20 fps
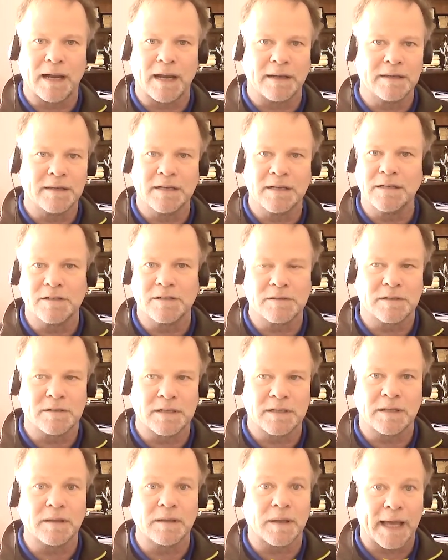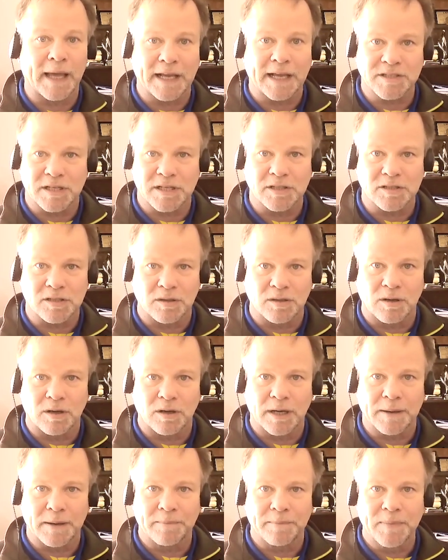and didn't didn't last as
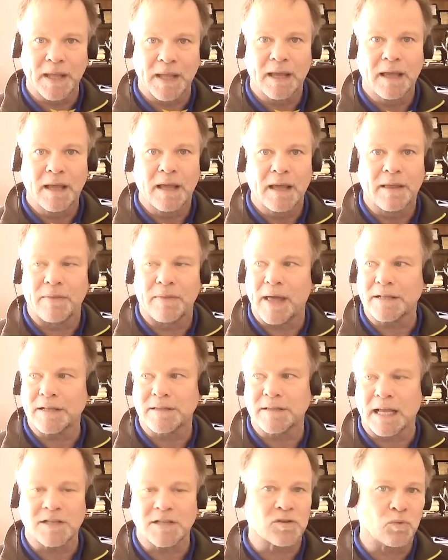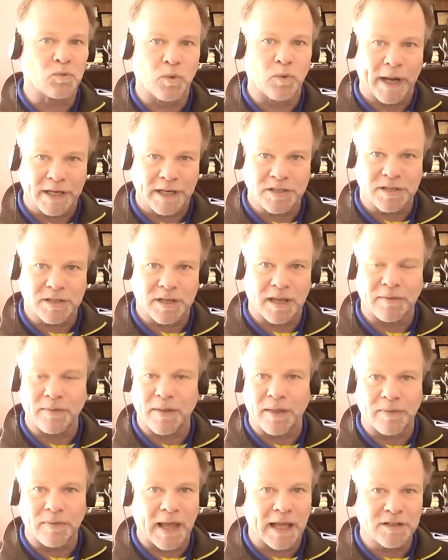long that that's a waste
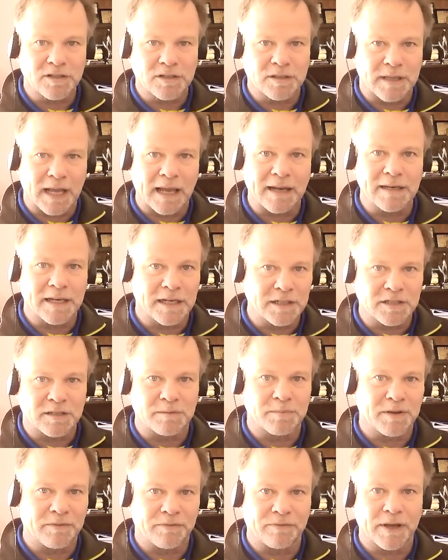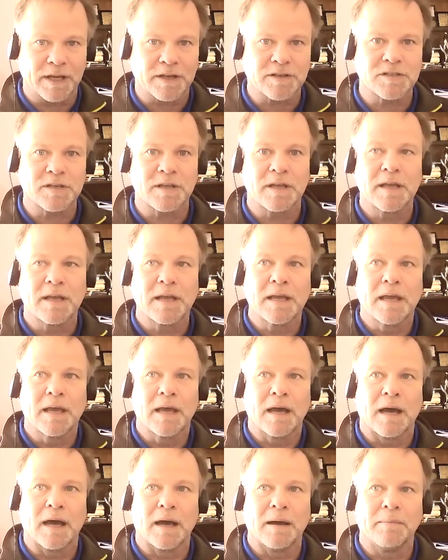and then that that needs to be fixed
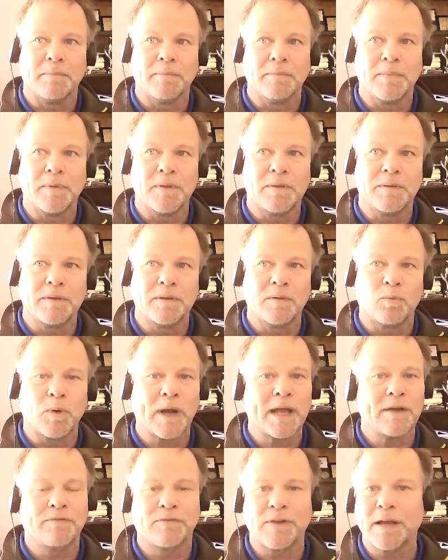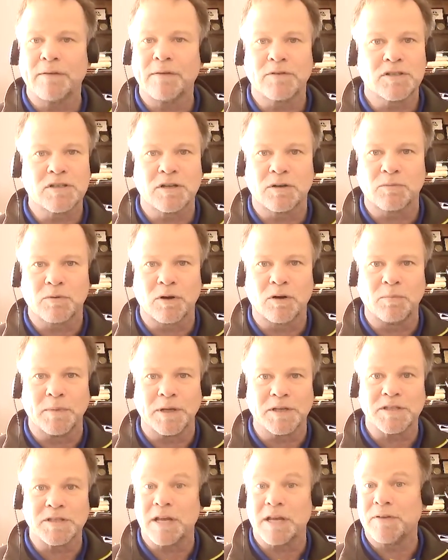um, the way flavors and
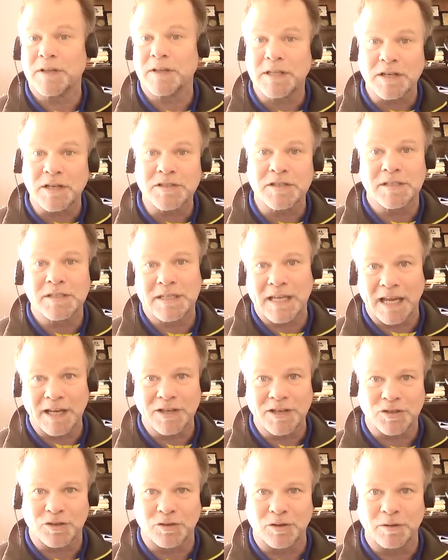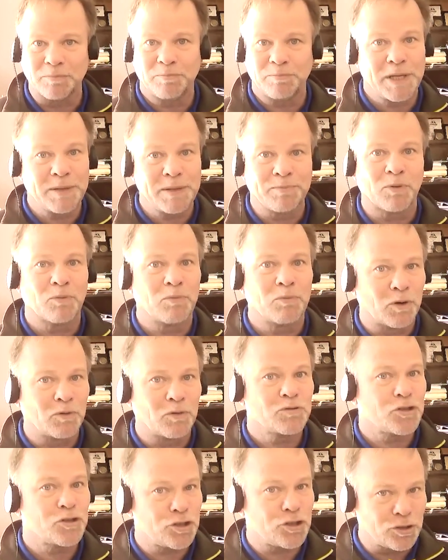aromas if it doesn't taste good people
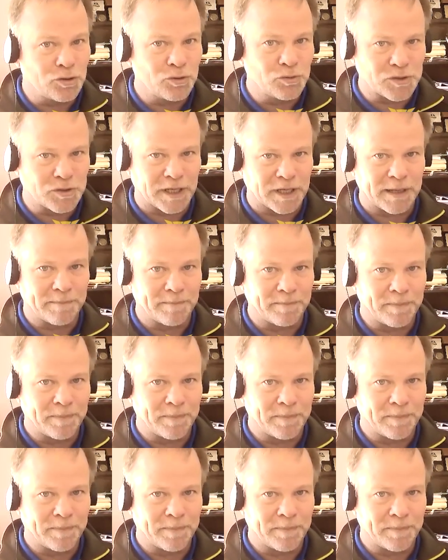won't choose it